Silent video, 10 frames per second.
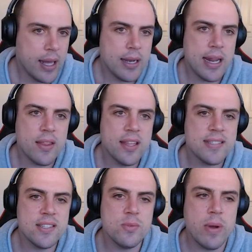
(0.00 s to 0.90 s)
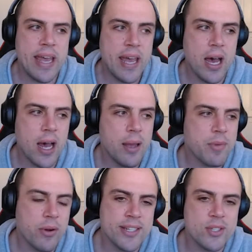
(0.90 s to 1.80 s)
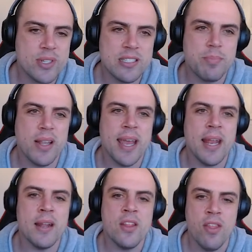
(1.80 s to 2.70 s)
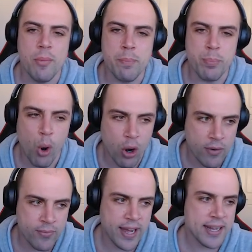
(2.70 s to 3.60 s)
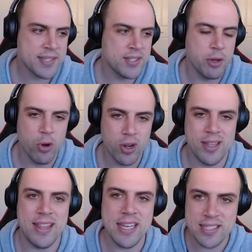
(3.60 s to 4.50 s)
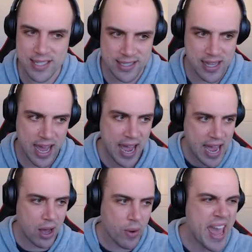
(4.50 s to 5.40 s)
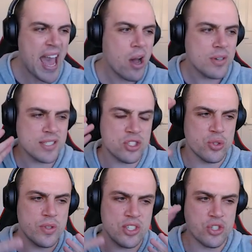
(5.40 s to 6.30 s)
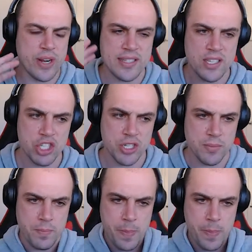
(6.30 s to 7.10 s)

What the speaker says: Now this is where I'm going to explain the Bohr effect. So Morgan, this is the how. How does it do this transition?